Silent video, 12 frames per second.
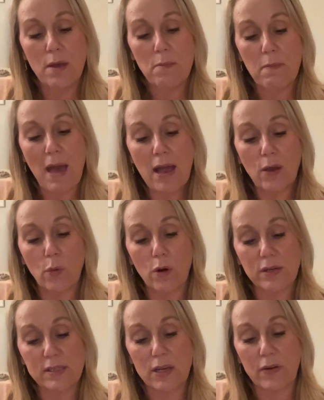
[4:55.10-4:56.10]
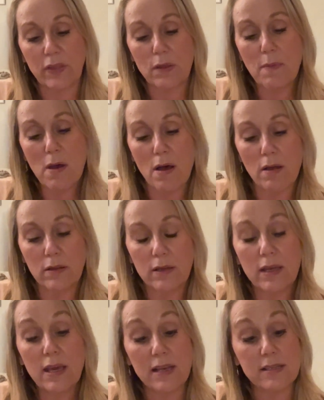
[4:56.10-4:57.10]
Mac works here at the mall.
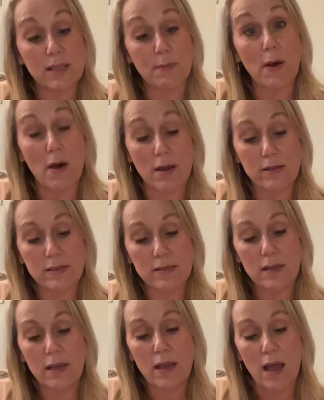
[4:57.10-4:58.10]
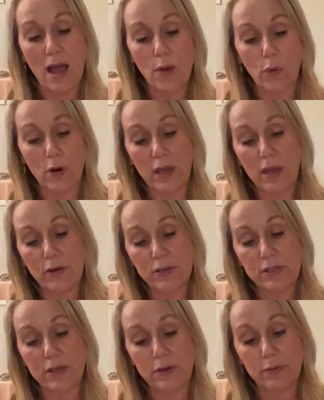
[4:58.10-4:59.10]
He is the boss. I work here
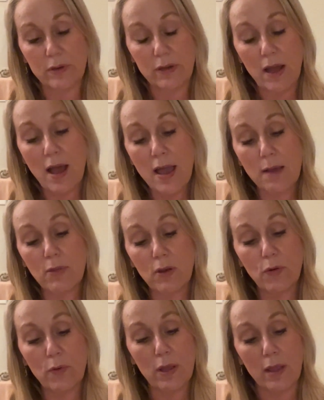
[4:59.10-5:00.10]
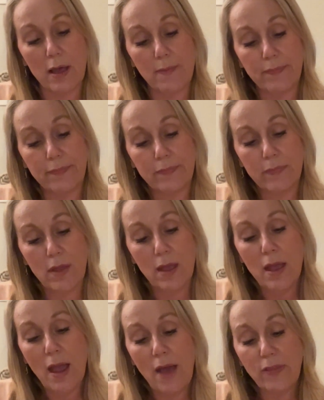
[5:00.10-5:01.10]
too. I am the gorilla.
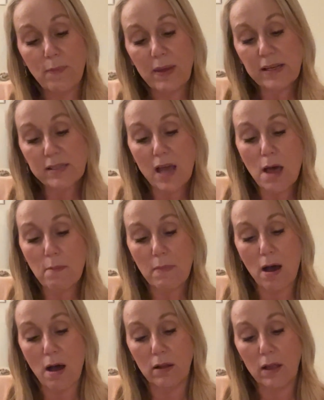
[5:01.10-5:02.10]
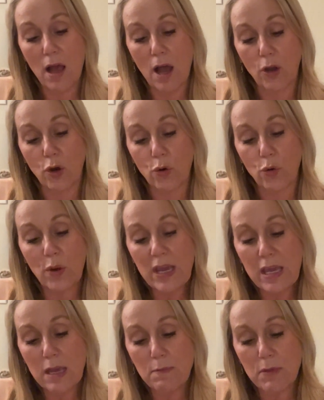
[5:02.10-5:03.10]
At the Big Top Mall, a
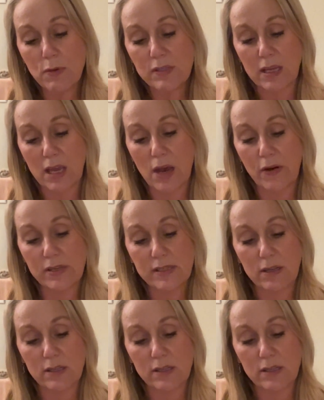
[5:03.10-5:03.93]
creaky music carousel